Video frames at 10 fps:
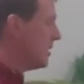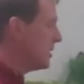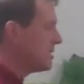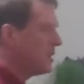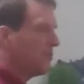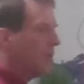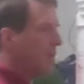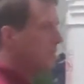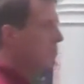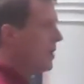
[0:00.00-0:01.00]
it
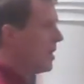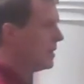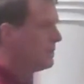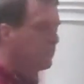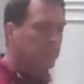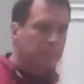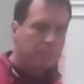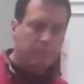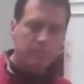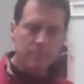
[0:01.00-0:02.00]
acidifies the body,
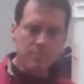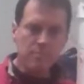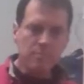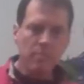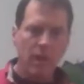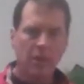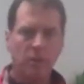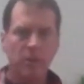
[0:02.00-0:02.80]
and it